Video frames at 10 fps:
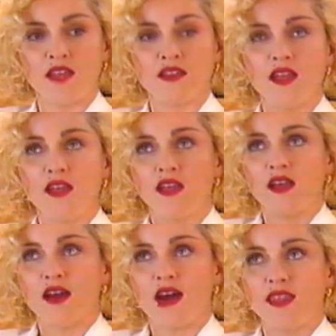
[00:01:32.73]
And
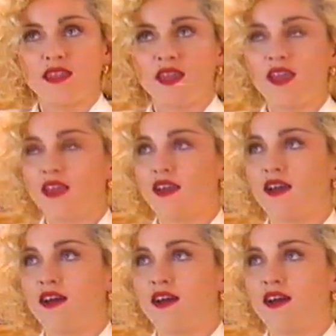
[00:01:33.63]
I think